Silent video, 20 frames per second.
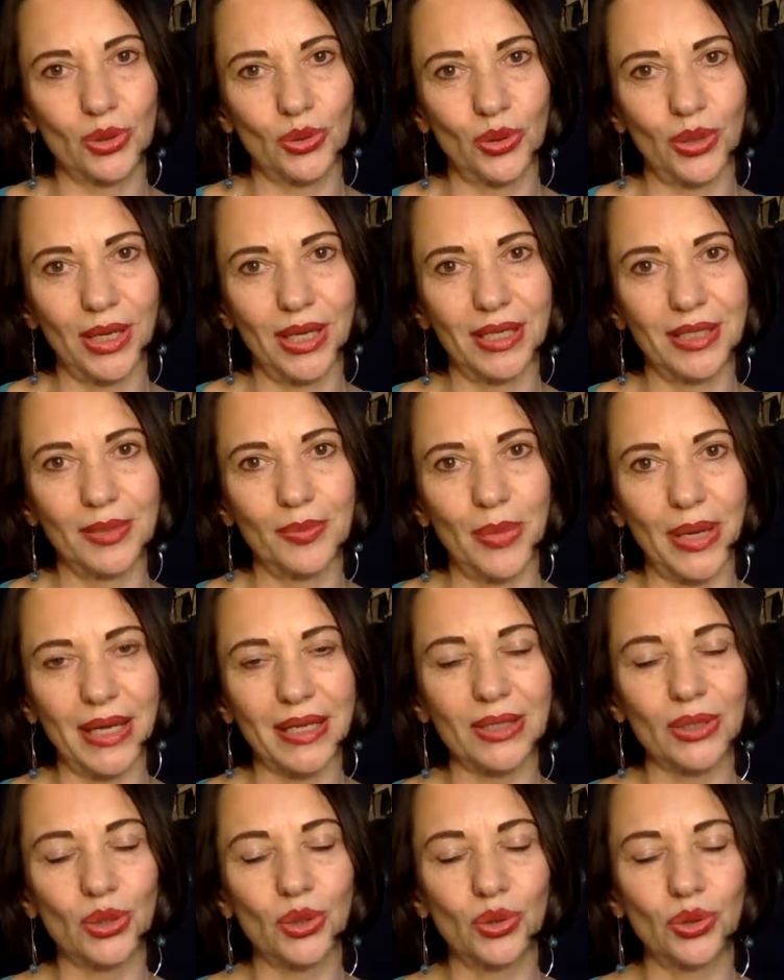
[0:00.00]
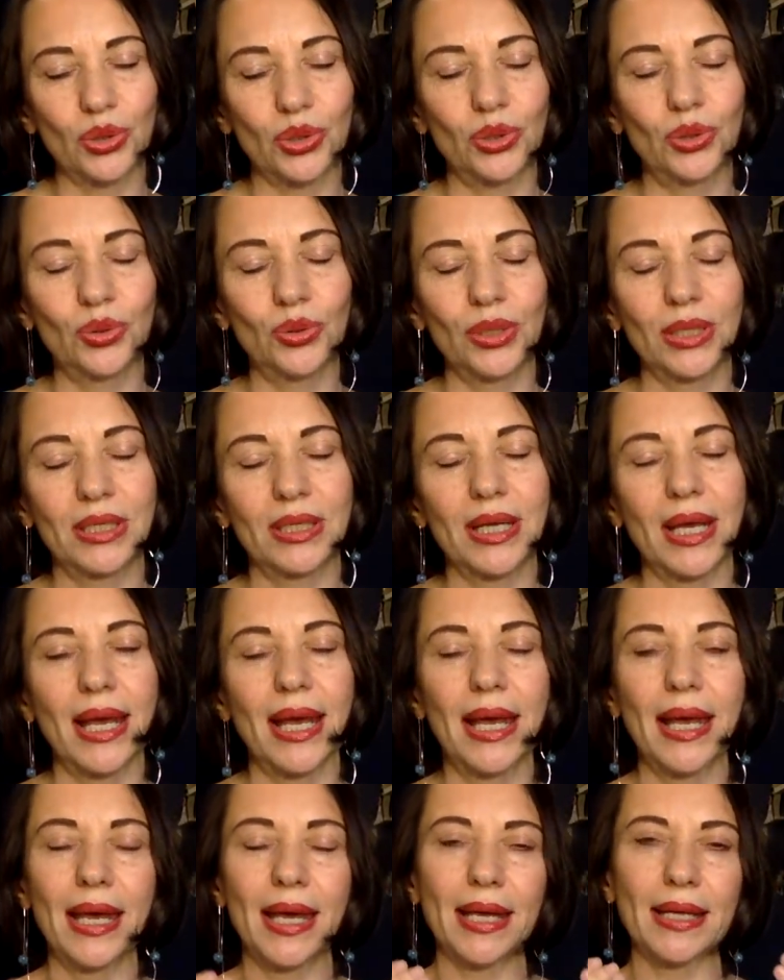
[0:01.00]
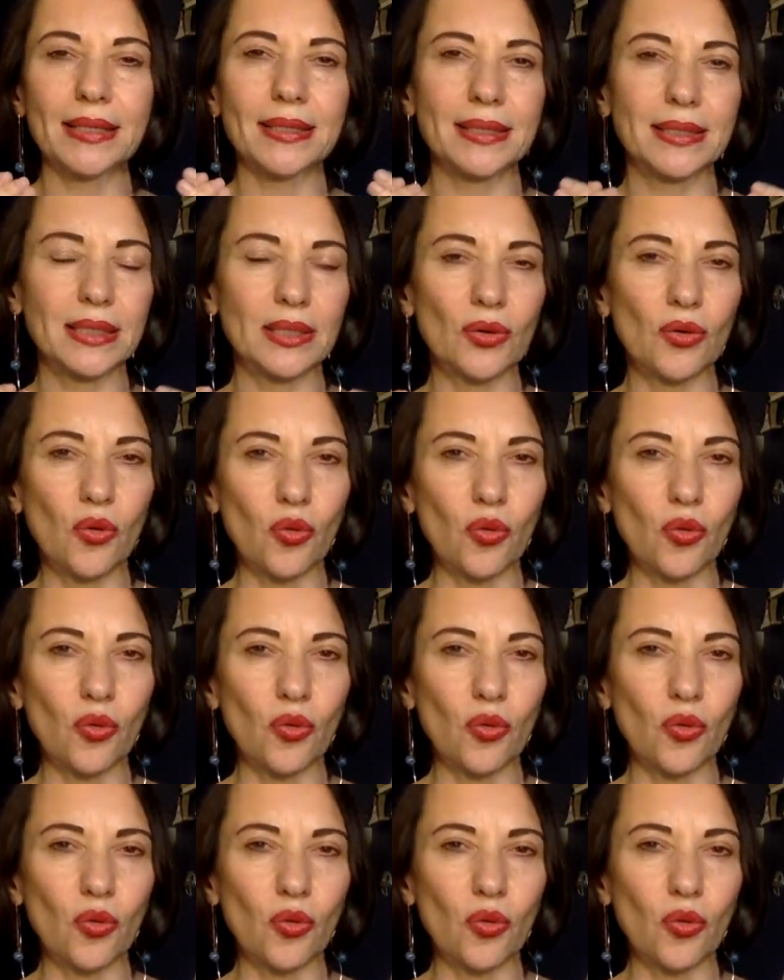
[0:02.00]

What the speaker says: So it's best to tune in and see